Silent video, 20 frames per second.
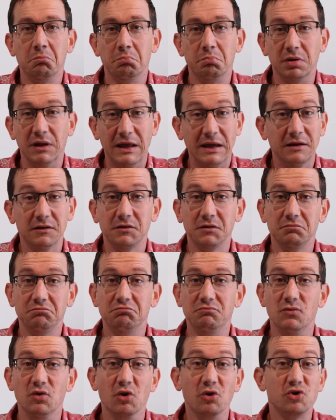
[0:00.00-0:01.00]
plant,
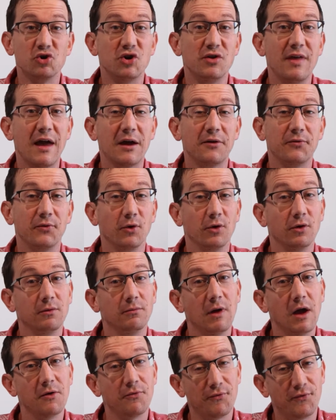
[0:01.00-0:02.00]
nurturing that
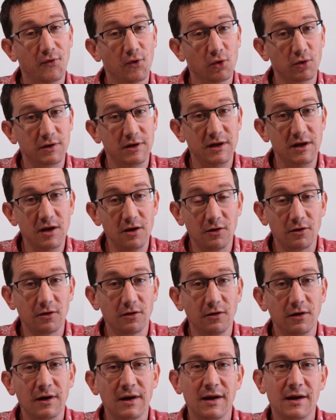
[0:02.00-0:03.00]
for a full
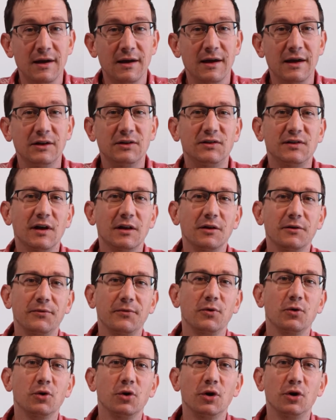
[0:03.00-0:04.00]
year and sell it
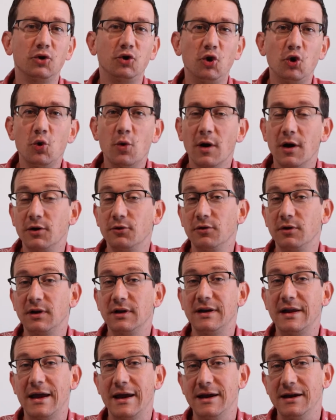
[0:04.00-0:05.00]
for
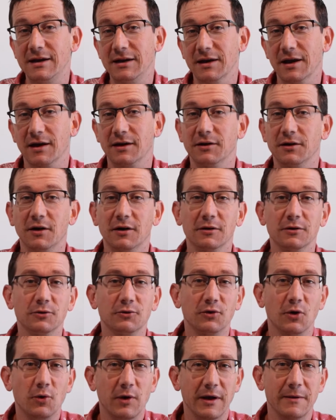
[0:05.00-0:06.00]

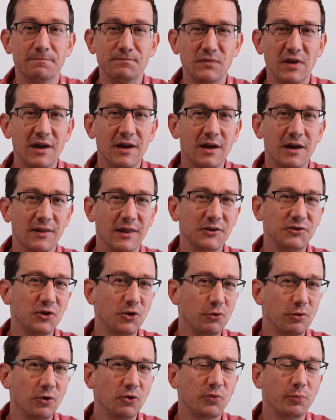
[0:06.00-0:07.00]
$289. Okay, that's a
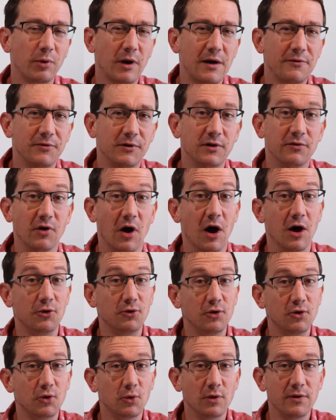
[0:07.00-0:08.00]
gross profit of
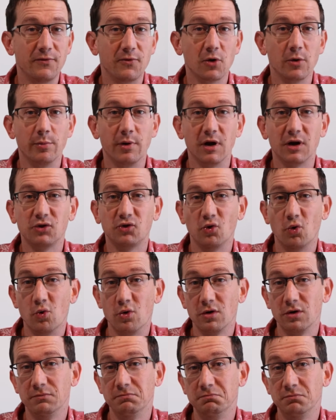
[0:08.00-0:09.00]
$124
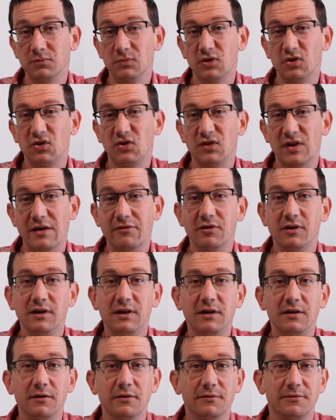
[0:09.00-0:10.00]
or
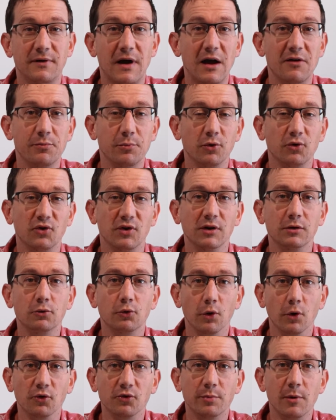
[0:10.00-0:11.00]
75%
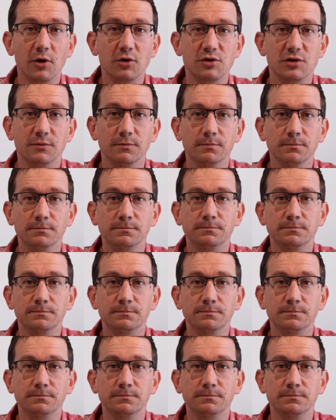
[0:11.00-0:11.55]
gross margin.